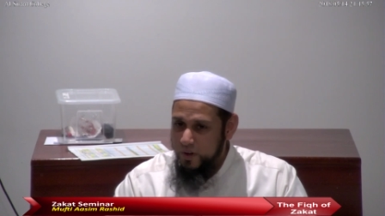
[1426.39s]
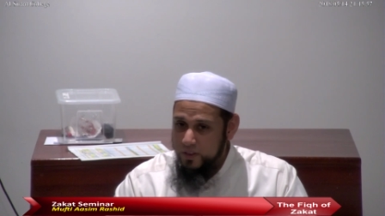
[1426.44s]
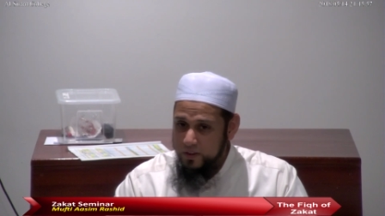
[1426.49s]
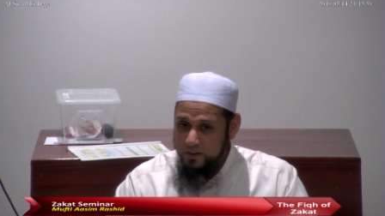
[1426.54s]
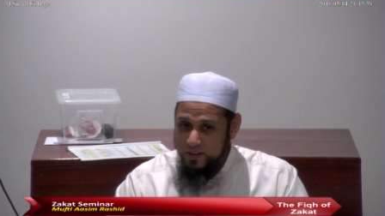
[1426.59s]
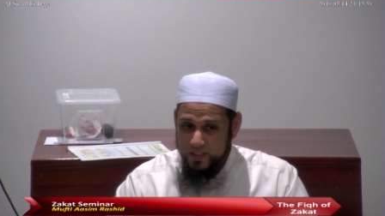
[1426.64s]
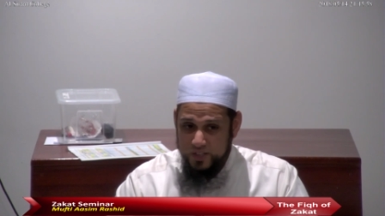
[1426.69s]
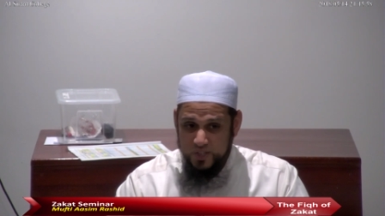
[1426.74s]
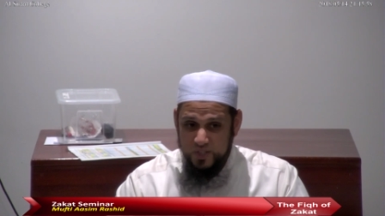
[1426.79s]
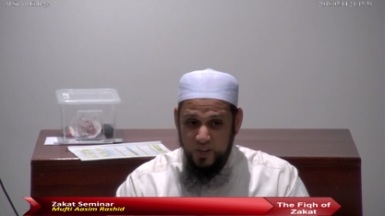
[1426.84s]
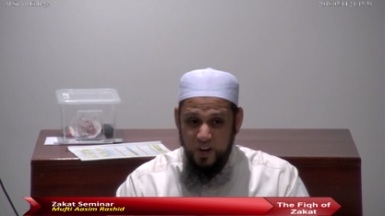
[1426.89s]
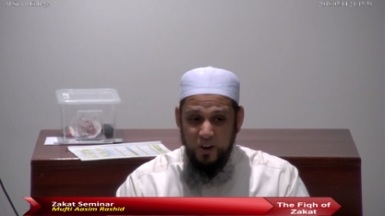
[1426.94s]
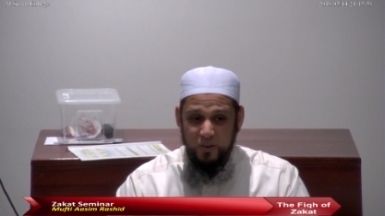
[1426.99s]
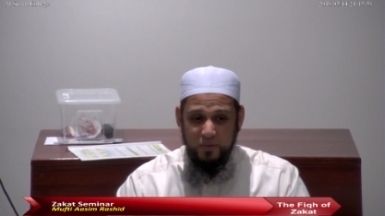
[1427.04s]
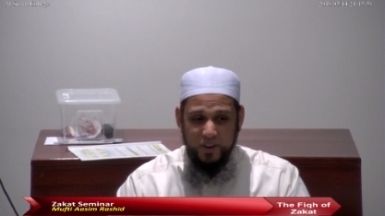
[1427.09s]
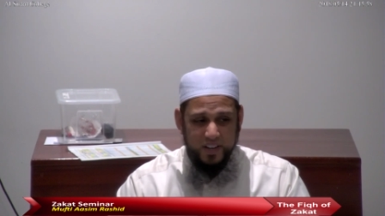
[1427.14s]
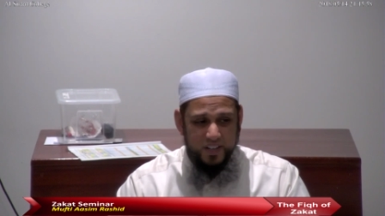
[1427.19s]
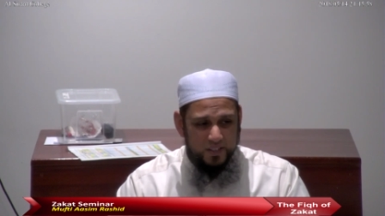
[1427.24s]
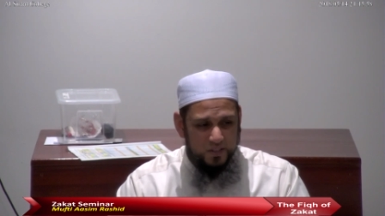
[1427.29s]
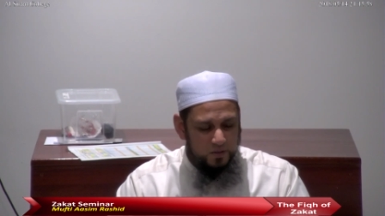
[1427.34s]
whether it's
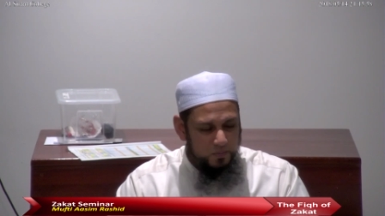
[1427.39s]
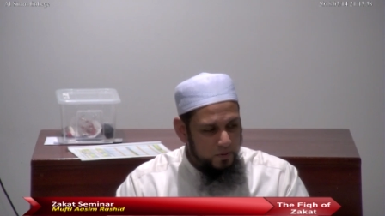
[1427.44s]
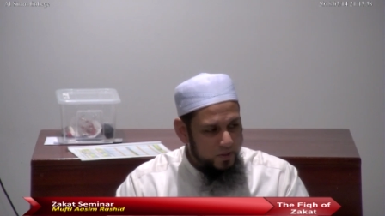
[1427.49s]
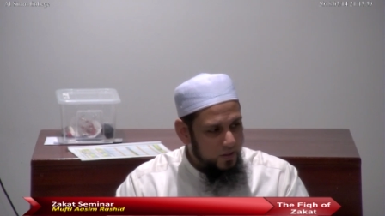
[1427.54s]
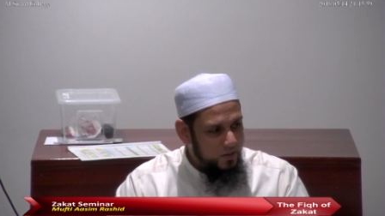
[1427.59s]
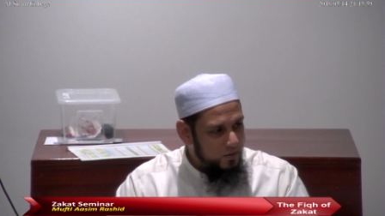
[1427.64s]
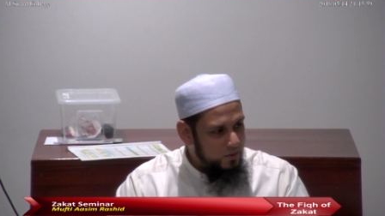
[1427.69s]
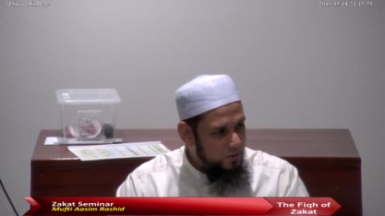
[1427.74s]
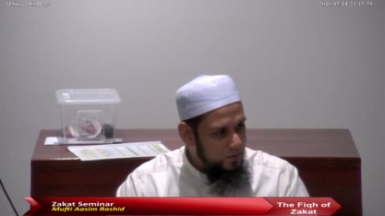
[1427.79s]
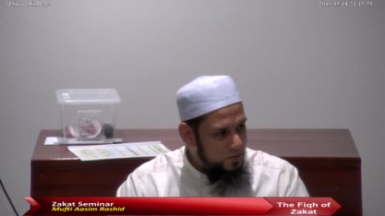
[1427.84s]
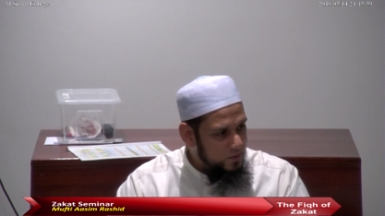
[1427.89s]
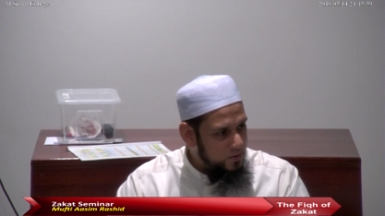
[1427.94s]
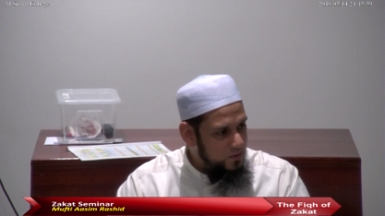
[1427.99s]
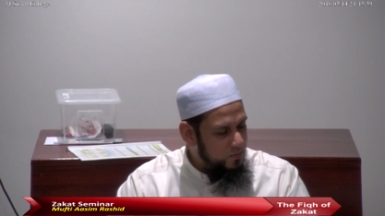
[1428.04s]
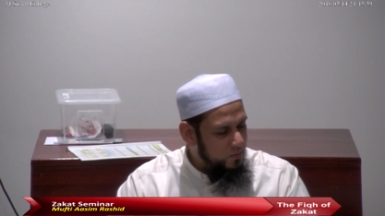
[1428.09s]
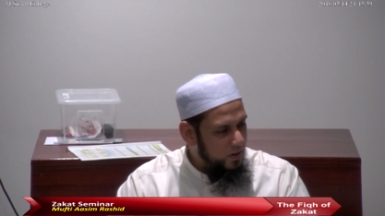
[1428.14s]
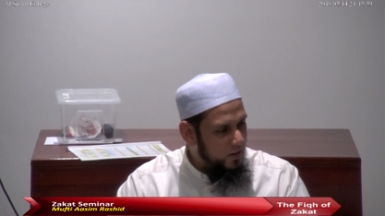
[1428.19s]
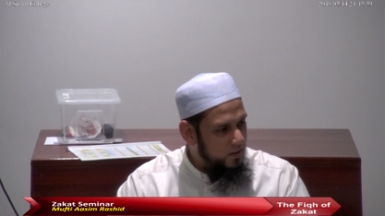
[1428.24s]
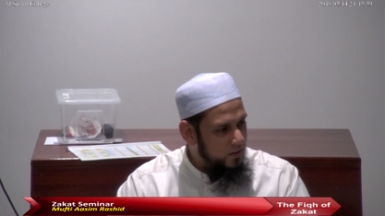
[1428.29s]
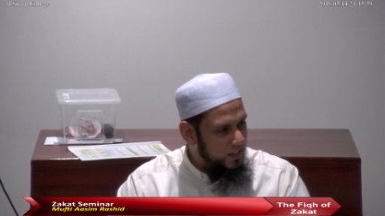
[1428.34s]
not ready to be
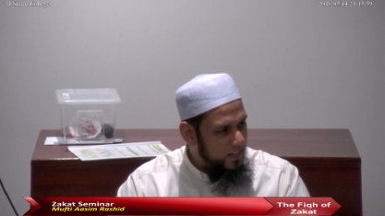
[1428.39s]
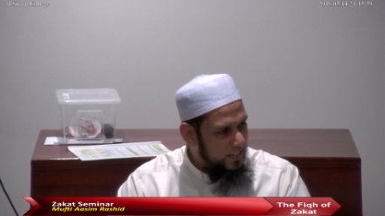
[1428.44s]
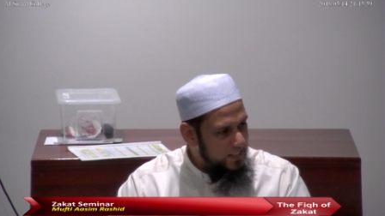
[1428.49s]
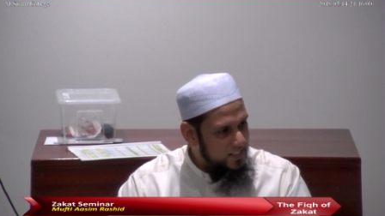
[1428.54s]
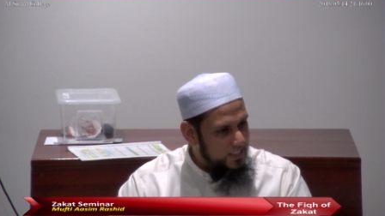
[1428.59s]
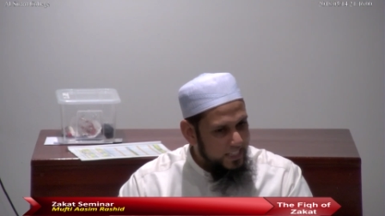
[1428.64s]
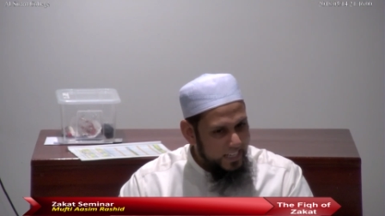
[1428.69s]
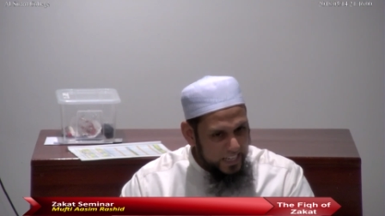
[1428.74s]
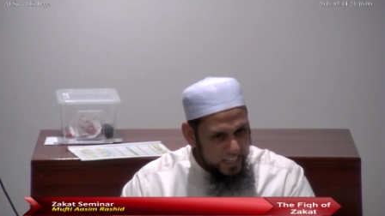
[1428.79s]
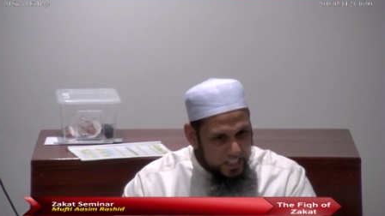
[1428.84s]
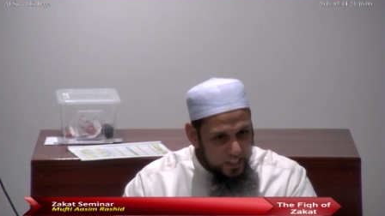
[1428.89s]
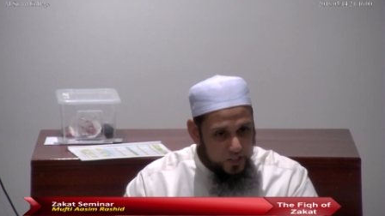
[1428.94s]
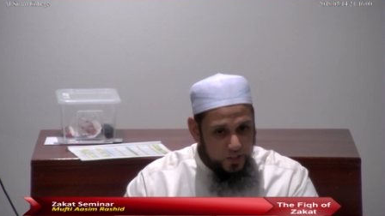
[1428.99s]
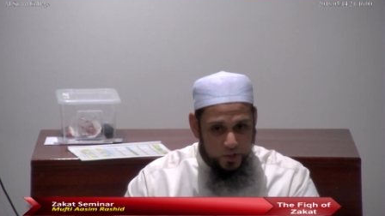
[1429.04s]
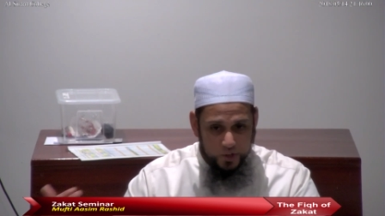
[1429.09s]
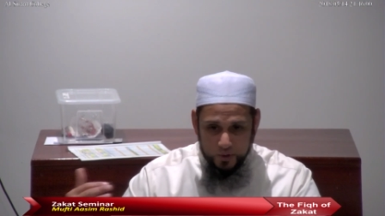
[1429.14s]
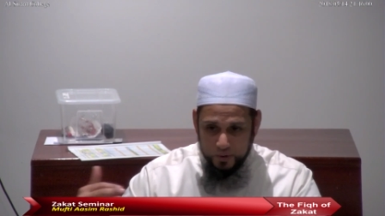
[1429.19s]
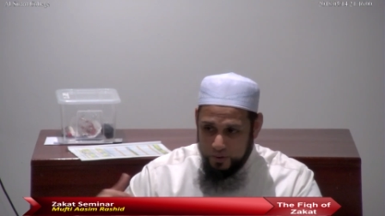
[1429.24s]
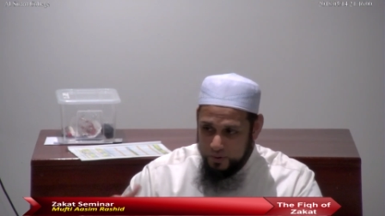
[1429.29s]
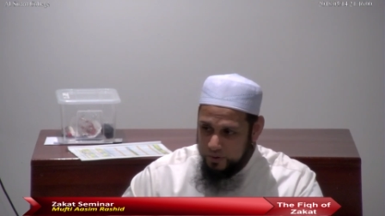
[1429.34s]
used, whether it's
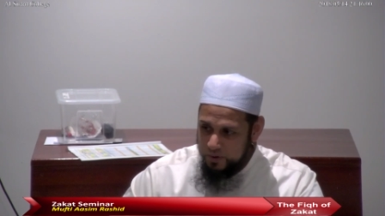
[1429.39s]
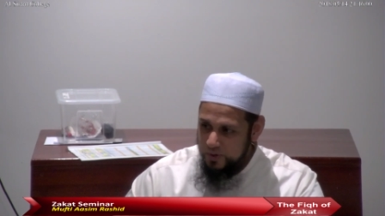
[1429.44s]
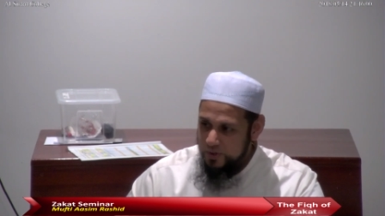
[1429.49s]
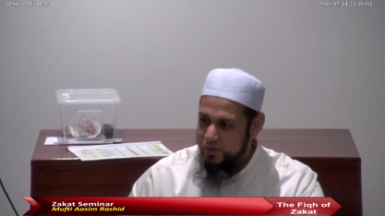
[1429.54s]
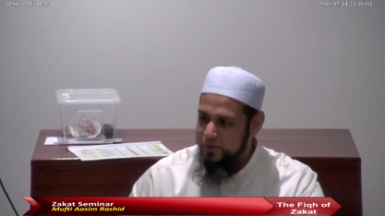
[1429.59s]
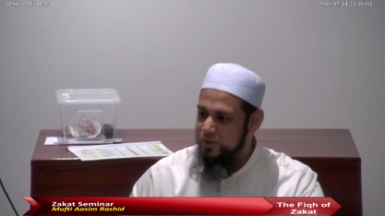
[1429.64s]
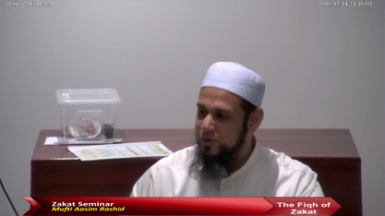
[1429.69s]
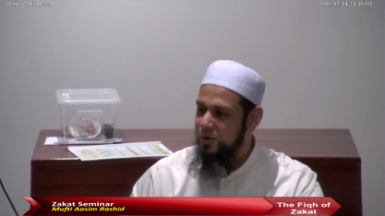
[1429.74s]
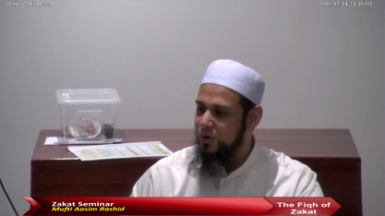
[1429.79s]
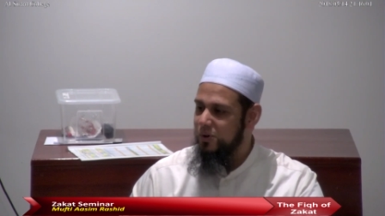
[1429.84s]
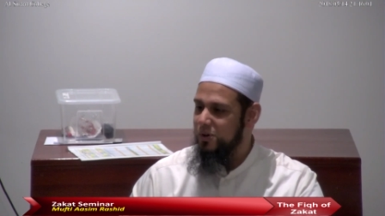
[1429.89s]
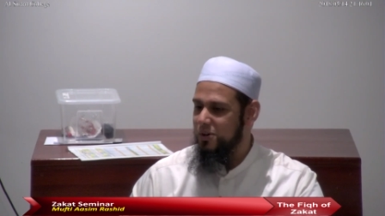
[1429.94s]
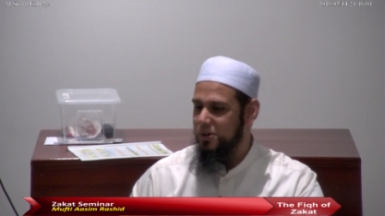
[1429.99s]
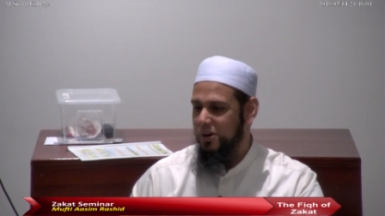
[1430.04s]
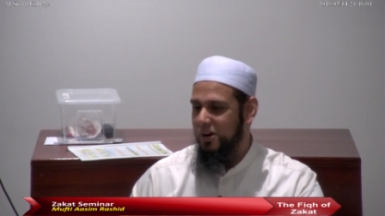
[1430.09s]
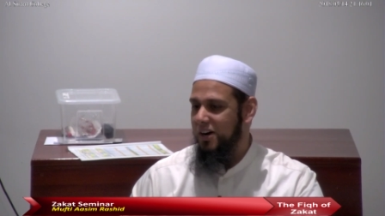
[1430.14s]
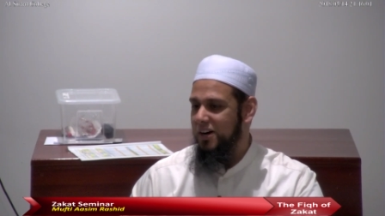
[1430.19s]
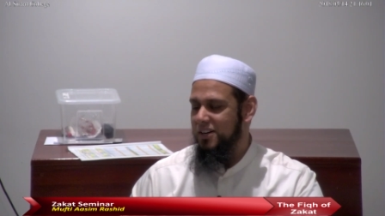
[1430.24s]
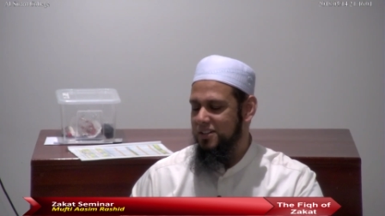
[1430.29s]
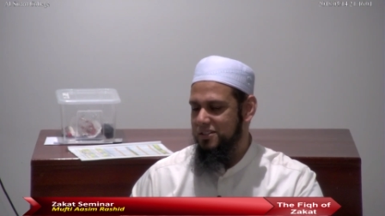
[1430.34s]
in use or
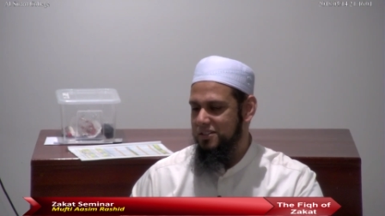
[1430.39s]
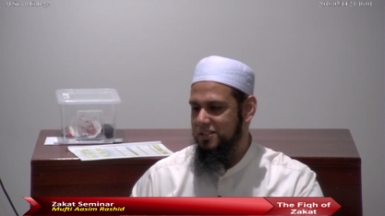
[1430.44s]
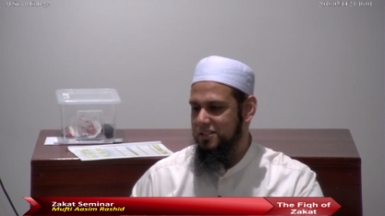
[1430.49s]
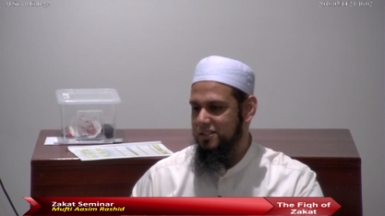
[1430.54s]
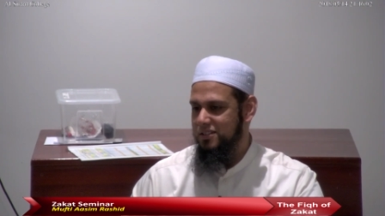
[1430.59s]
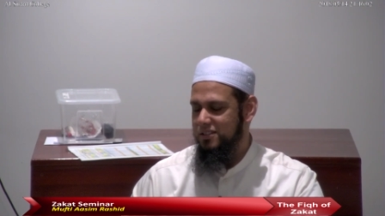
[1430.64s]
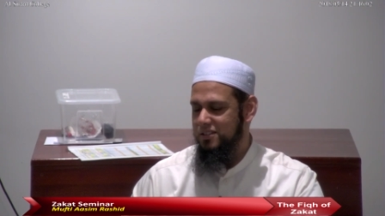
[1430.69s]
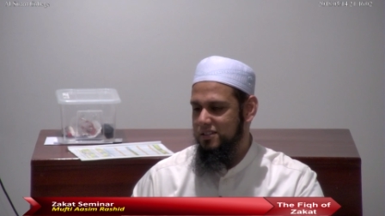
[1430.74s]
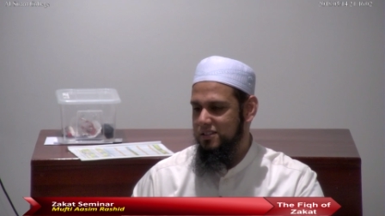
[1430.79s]
not,